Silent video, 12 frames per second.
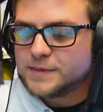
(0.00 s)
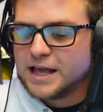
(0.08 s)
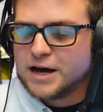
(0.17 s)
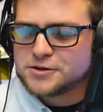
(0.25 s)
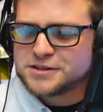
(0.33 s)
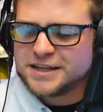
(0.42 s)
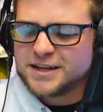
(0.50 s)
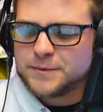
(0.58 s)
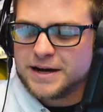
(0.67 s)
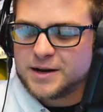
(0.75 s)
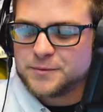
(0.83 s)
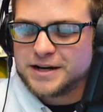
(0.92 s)
I was thinking
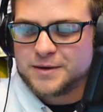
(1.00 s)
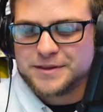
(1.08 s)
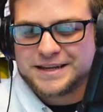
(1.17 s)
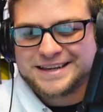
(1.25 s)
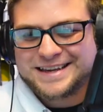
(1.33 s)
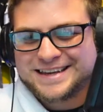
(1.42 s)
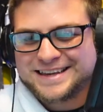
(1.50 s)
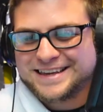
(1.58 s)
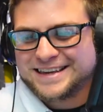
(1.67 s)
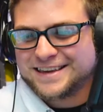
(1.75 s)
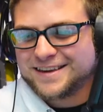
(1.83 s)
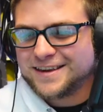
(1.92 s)
about it, but I'm like,
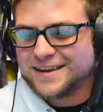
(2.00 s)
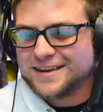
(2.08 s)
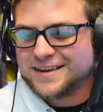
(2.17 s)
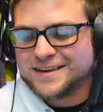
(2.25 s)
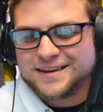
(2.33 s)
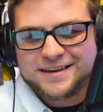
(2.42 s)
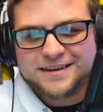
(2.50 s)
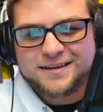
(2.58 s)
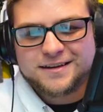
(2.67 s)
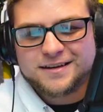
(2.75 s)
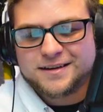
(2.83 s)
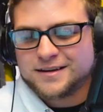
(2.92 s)

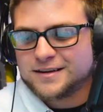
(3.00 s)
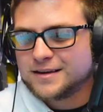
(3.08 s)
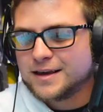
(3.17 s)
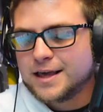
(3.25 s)
eh,